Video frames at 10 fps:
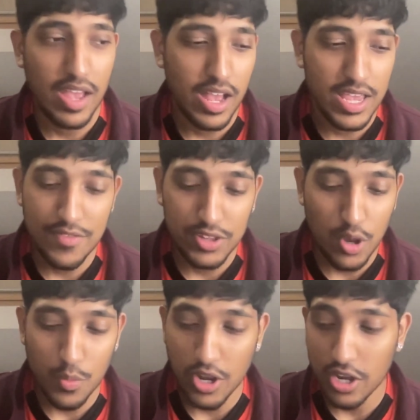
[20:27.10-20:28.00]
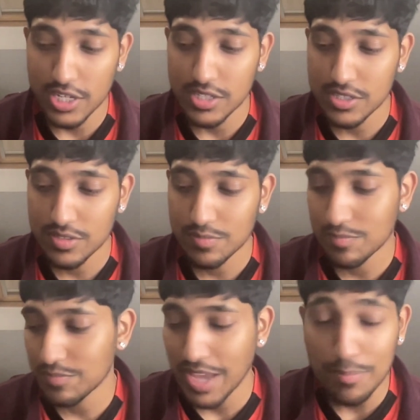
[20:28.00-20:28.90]
even though we hardly
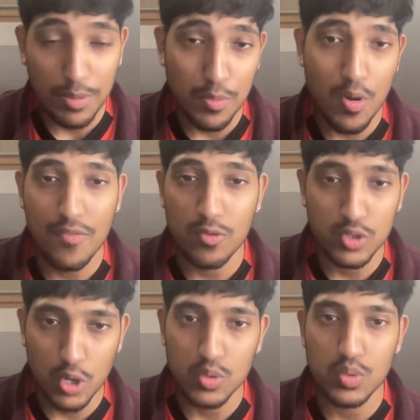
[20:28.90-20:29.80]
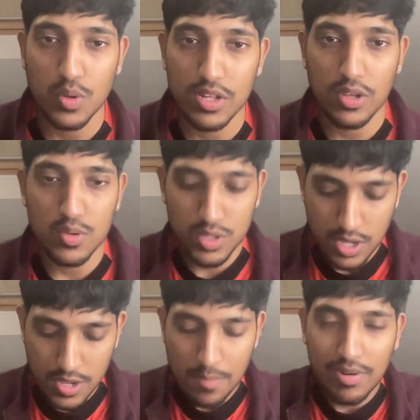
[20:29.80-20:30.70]
kept the ball, I thought Jones was one of those
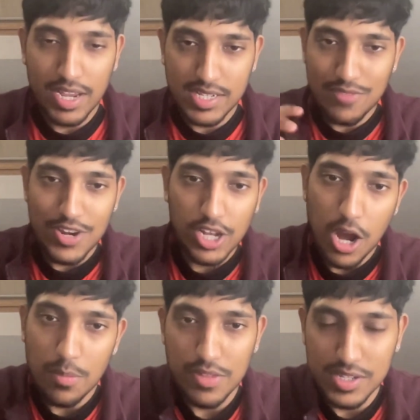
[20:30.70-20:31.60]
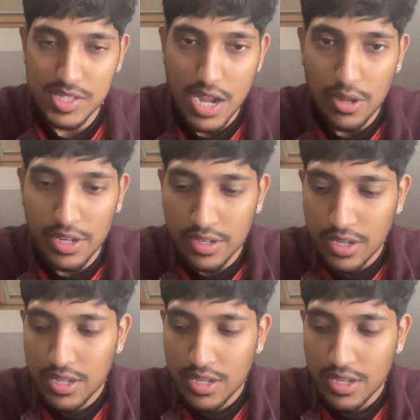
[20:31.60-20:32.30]
players that really calmed things down and,